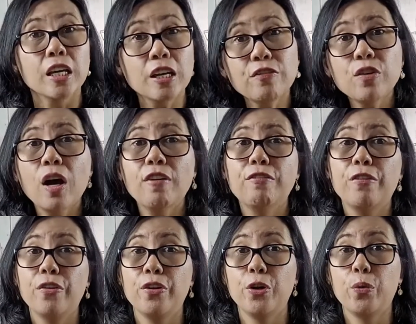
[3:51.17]
If you have
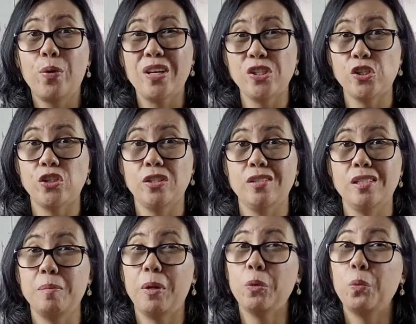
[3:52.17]
further questions
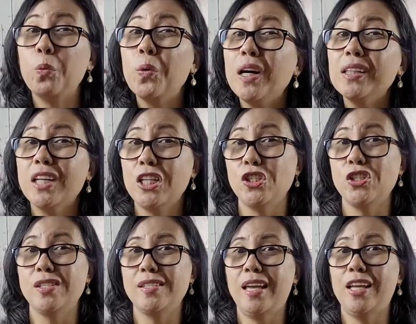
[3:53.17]
about what I
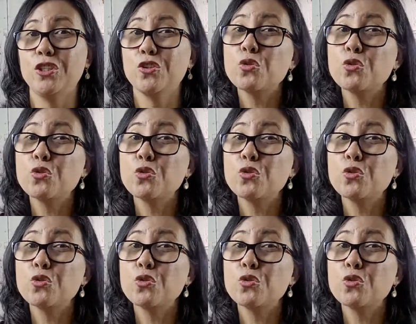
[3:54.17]
just said,